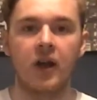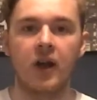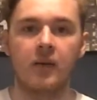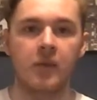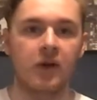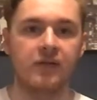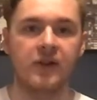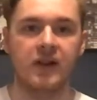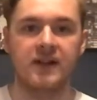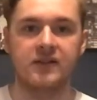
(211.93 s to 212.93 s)

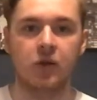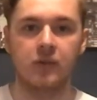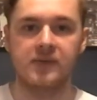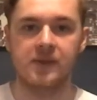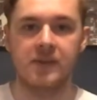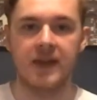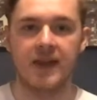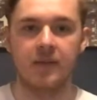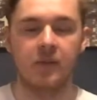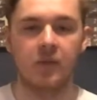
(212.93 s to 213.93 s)
Hopefully I get to cop some of
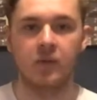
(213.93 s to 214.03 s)
them.